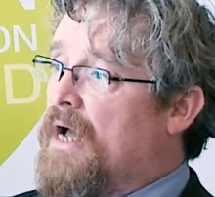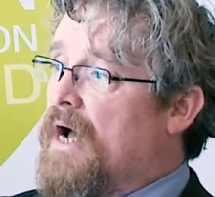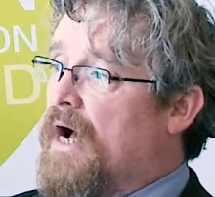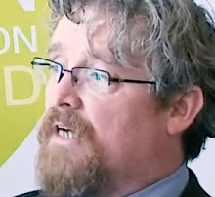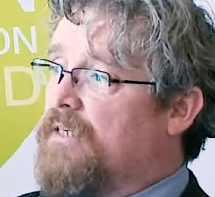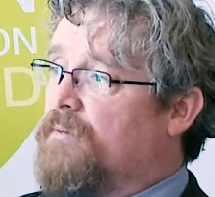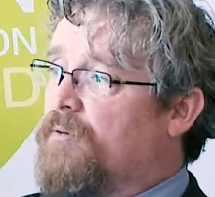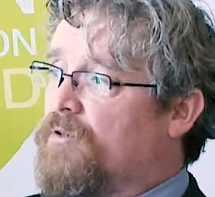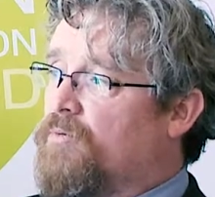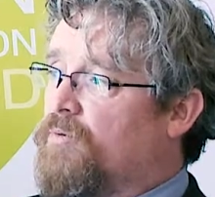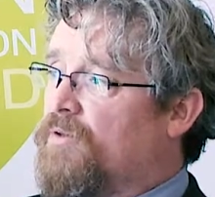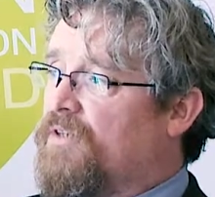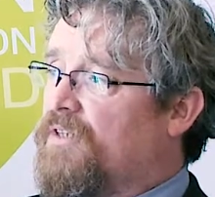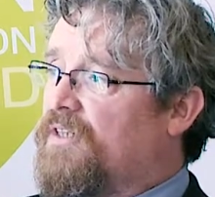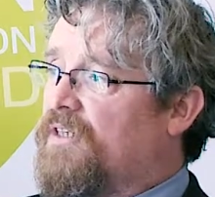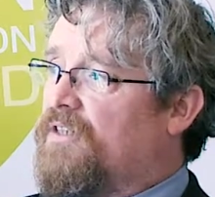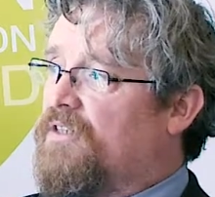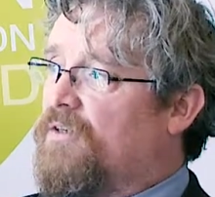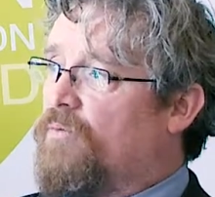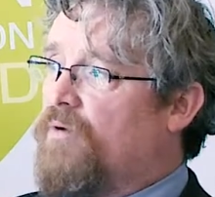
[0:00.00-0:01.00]
I suppose one of the
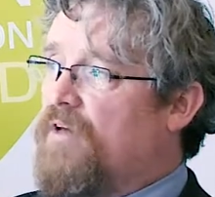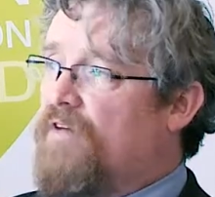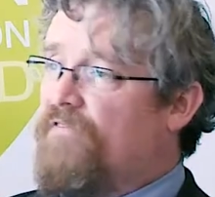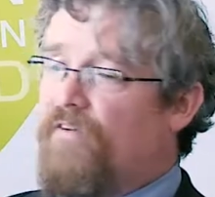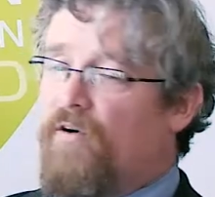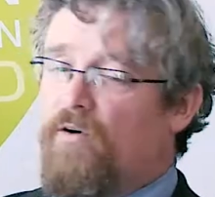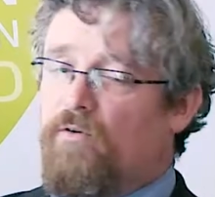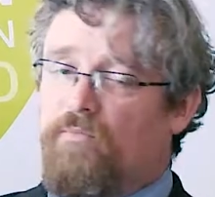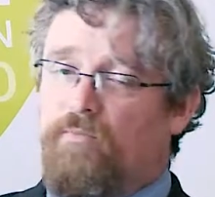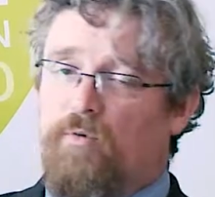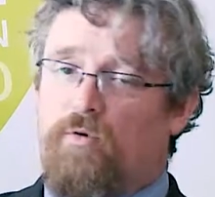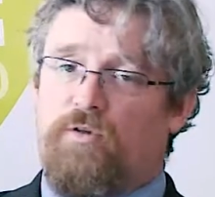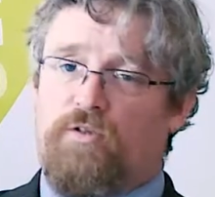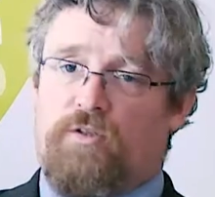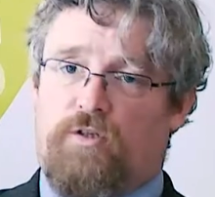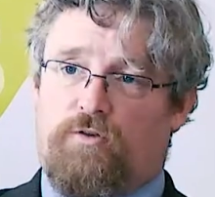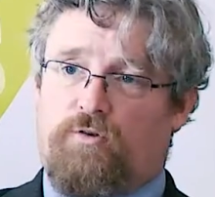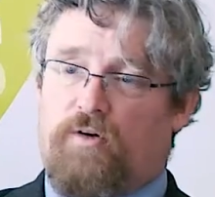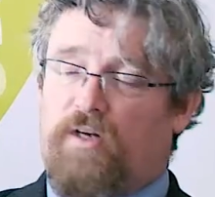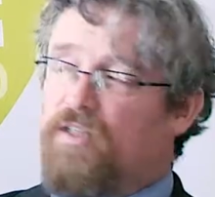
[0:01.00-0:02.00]
things that we found
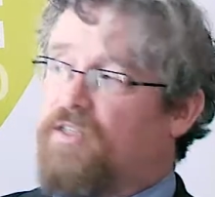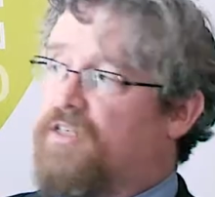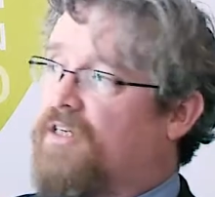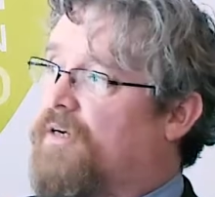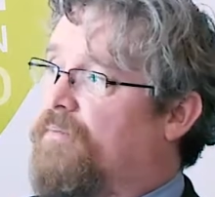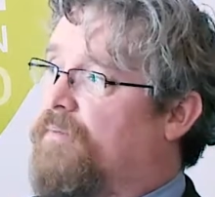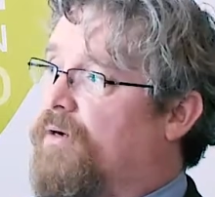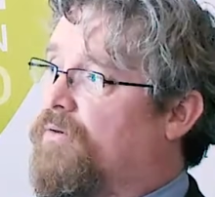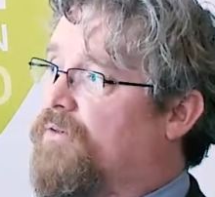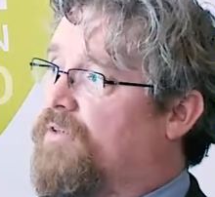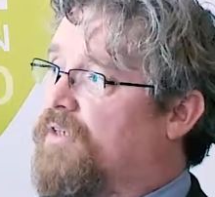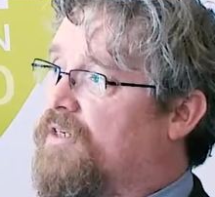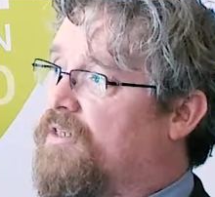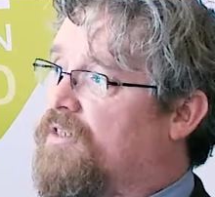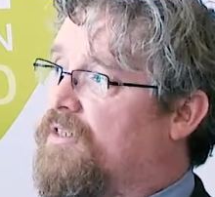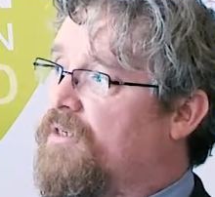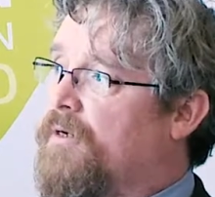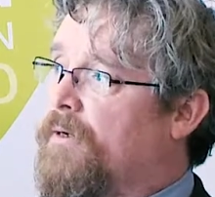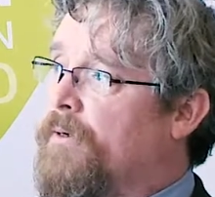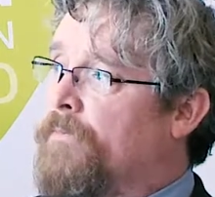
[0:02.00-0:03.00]
most interesting about
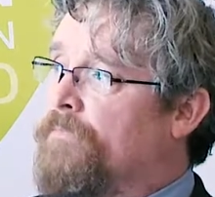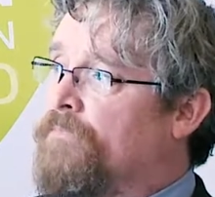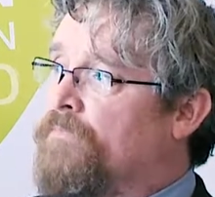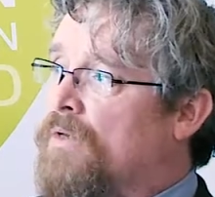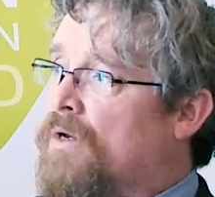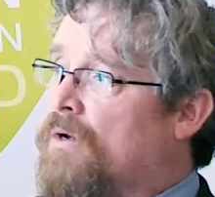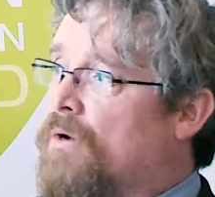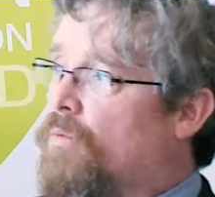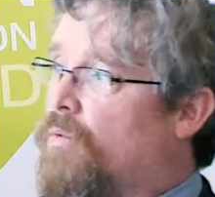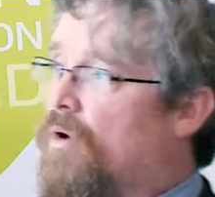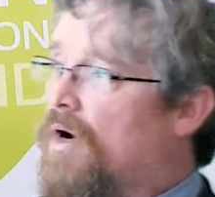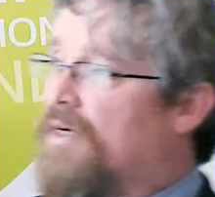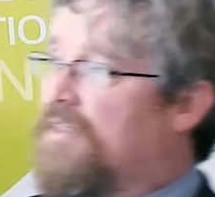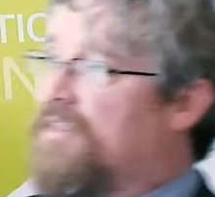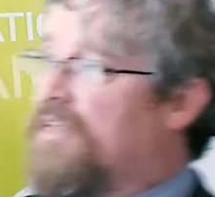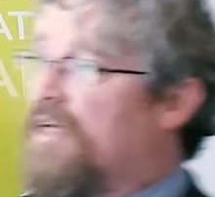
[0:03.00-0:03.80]
this was